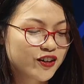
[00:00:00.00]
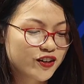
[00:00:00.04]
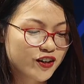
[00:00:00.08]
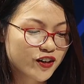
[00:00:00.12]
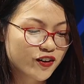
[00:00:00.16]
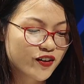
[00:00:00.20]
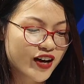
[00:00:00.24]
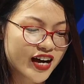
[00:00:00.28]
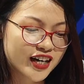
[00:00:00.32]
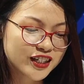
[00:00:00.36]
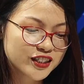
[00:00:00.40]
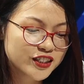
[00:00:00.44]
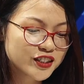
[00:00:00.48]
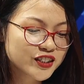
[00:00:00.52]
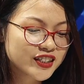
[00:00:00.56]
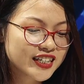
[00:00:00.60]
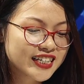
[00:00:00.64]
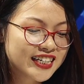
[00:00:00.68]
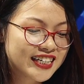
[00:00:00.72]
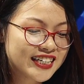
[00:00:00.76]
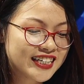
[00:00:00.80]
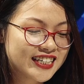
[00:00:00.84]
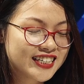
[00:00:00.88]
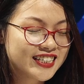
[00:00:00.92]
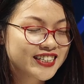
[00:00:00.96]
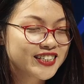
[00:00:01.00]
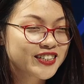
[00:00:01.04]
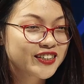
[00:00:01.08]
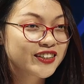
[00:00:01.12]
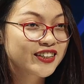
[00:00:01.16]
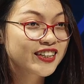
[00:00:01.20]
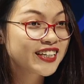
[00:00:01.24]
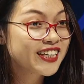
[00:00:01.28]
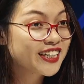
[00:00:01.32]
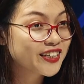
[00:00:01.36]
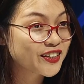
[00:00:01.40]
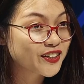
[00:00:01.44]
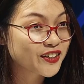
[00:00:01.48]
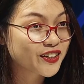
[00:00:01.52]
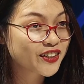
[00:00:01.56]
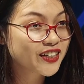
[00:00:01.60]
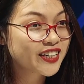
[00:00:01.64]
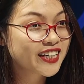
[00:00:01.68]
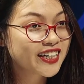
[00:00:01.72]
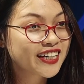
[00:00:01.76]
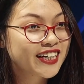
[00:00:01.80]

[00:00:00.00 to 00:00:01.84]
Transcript: You know, actually, he is a leader